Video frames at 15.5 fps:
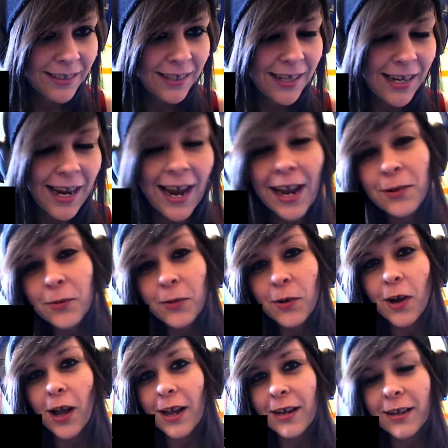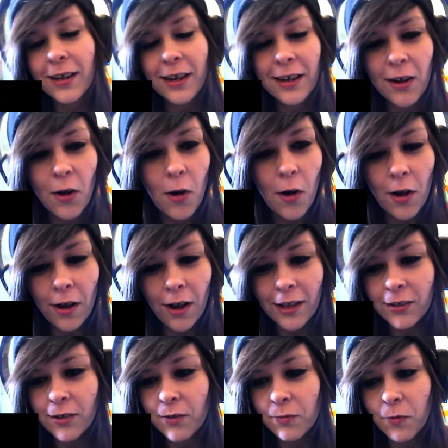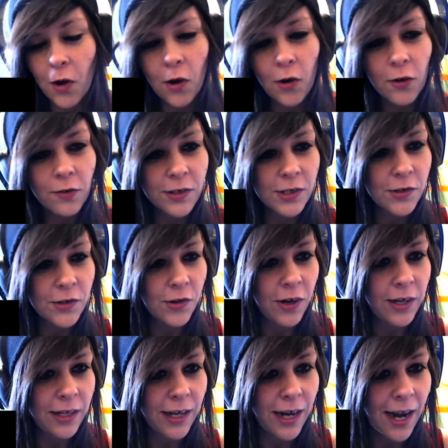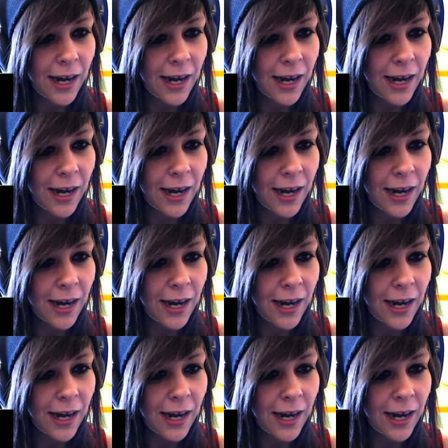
and I love all of his writing.